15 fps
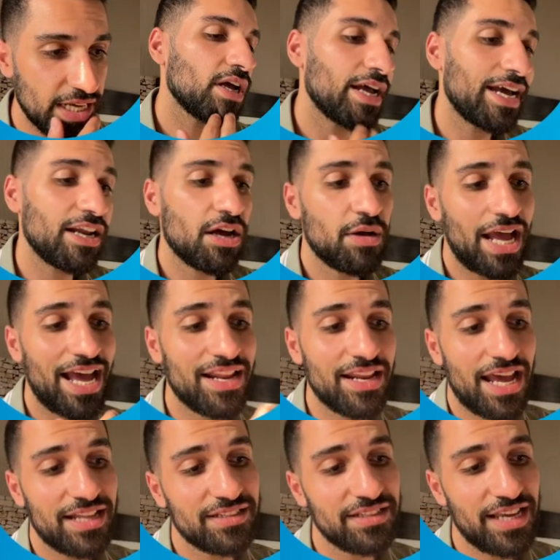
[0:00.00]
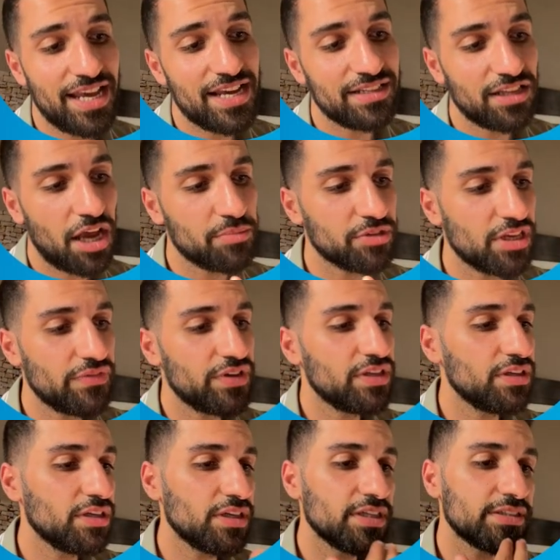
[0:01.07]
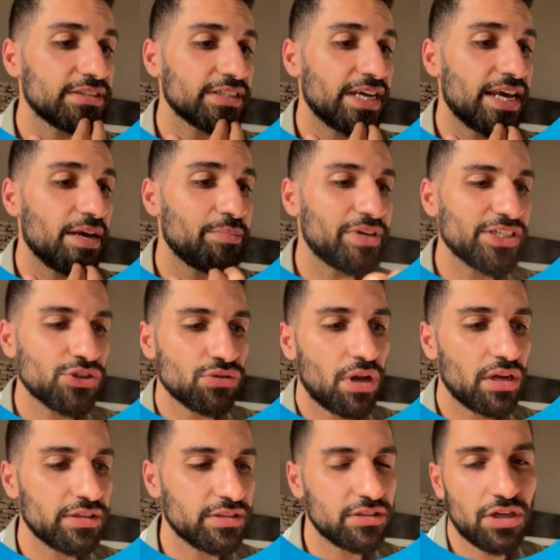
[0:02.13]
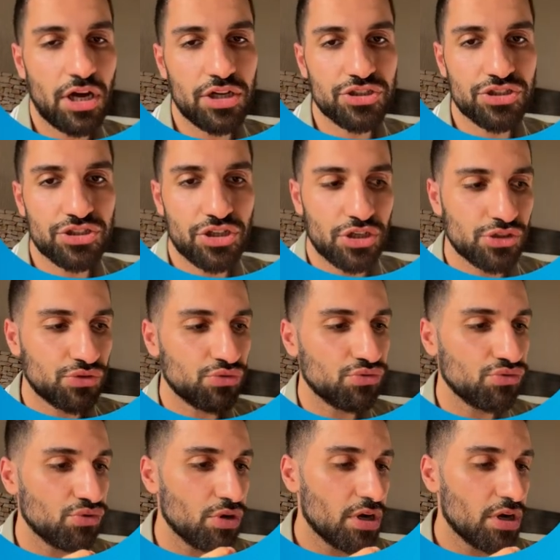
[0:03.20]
and at the end I'm giving it a personality touch just to